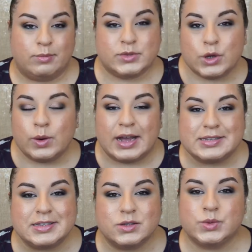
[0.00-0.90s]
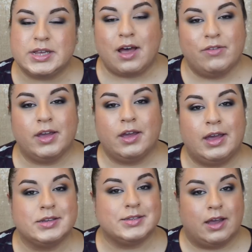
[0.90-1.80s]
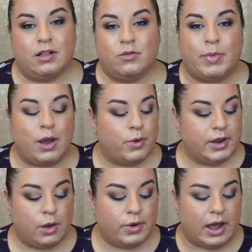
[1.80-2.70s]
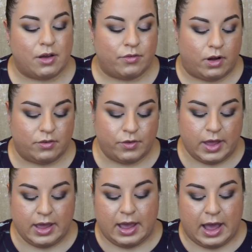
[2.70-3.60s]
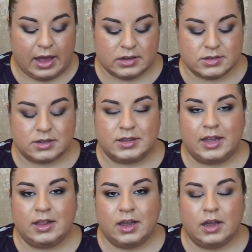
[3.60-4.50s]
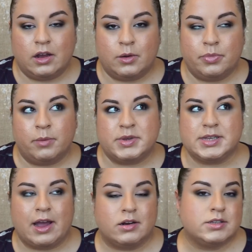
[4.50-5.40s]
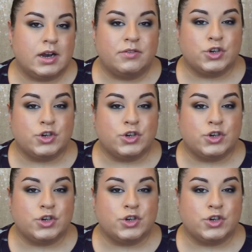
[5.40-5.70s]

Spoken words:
So Essence was having a sale, buy one get one half off, and lately the mascaras that I've